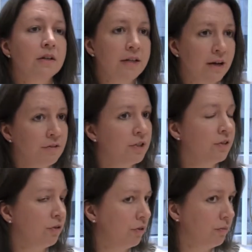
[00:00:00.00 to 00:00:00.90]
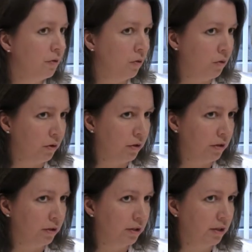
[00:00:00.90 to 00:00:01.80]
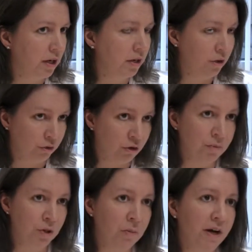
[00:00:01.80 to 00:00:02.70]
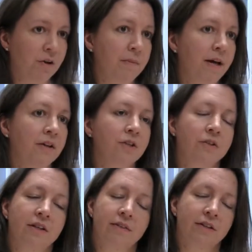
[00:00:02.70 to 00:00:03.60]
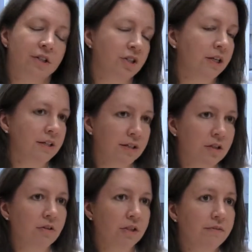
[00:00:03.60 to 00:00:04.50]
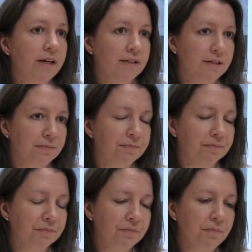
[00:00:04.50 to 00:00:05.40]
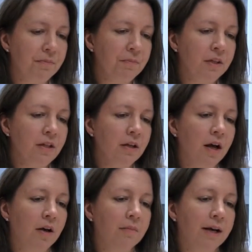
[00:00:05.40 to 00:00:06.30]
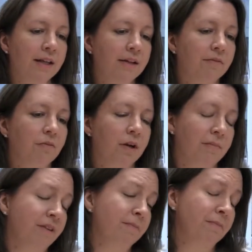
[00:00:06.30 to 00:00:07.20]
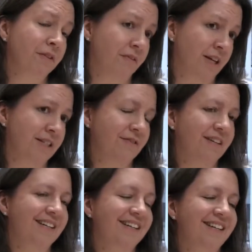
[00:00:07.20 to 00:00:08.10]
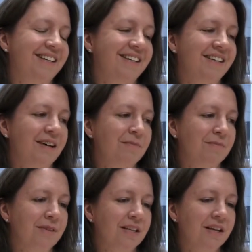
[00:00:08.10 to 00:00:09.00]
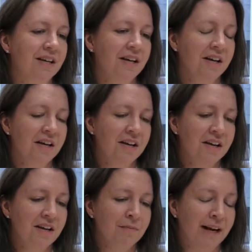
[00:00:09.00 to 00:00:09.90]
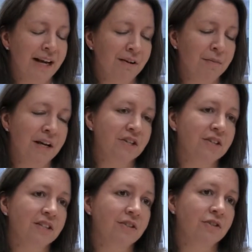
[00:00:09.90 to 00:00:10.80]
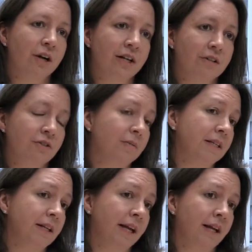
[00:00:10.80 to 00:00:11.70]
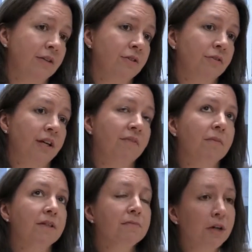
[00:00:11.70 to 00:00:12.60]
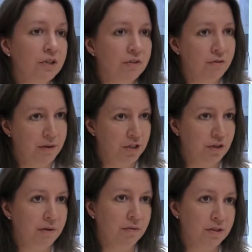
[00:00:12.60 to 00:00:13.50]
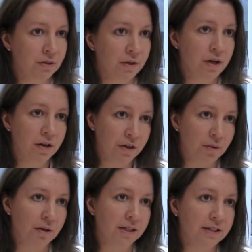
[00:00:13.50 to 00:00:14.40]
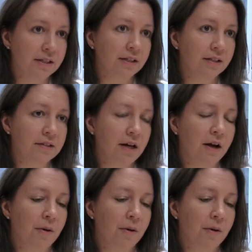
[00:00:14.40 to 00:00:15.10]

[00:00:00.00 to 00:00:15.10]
Down syndrome or other chromosomal abnormalities, or even such things as heart defects. I think one of my big philosophy in my care with patients is to try to do the best I can to give them as much information about what's going on in their pregnancies